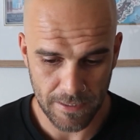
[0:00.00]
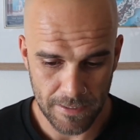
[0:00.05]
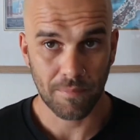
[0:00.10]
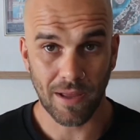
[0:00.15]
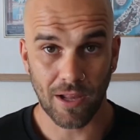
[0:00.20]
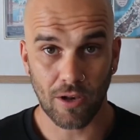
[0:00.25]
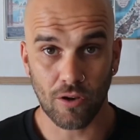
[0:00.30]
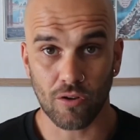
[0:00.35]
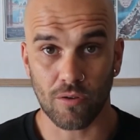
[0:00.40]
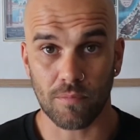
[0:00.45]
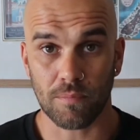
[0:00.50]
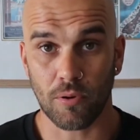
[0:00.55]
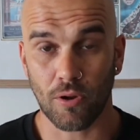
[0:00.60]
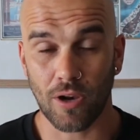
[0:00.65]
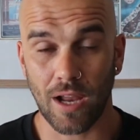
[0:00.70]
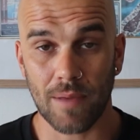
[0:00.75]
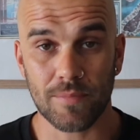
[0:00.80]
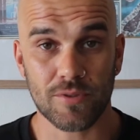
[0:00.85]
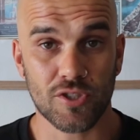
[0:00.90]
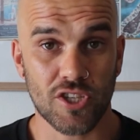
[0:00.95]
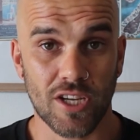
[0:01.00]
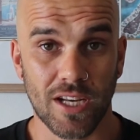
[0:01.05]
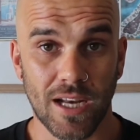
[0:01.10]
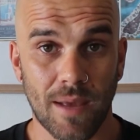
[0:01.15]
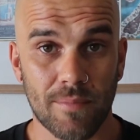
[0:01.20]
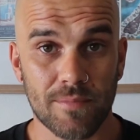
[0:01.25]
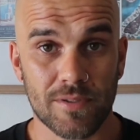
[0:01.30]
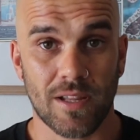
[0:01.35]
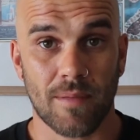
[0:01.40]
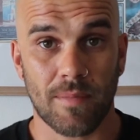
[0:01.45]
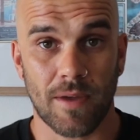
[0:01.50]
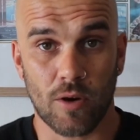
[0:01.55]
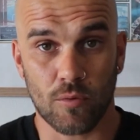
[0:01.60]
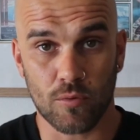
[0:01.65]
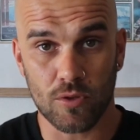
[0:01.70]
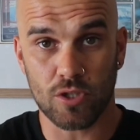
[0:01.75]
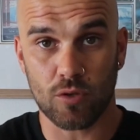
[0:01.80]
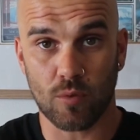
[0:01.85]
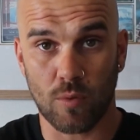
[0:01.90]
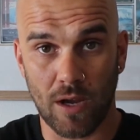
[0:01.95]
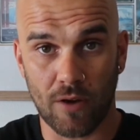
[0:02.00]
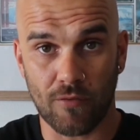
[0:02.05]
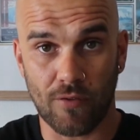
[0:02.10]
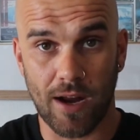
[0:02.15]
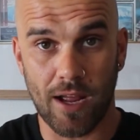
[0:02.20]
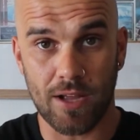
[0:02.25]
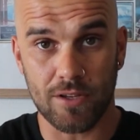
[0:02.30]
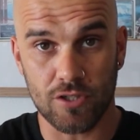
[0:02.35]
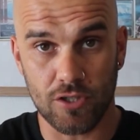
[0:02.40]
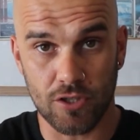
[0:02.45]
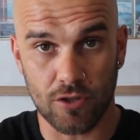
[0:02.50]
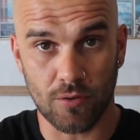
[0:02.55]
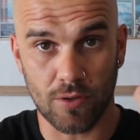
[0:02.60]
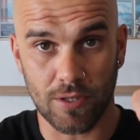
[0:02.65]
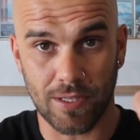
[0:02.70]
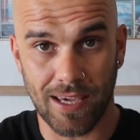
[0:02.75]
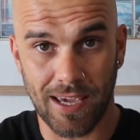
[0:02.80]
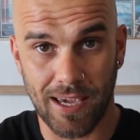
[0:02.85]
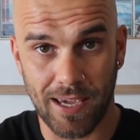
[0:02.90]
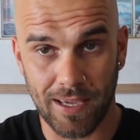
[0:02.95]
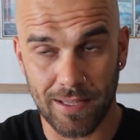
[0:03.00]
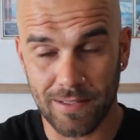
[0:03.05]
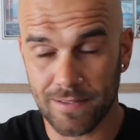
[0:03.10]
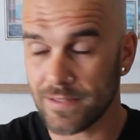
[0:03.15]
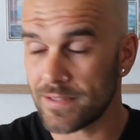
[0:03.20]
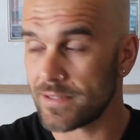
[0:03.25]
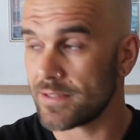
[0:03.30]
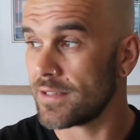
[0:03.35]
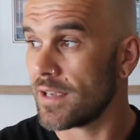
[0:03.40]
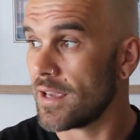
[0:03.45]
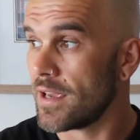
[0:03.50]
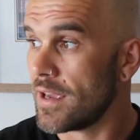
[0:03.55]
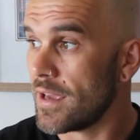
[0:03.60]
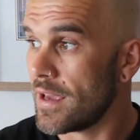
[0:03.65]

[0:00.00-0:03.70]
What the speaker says: But look, pull-ups, chin-ups, no matter which way around you're doing your hands,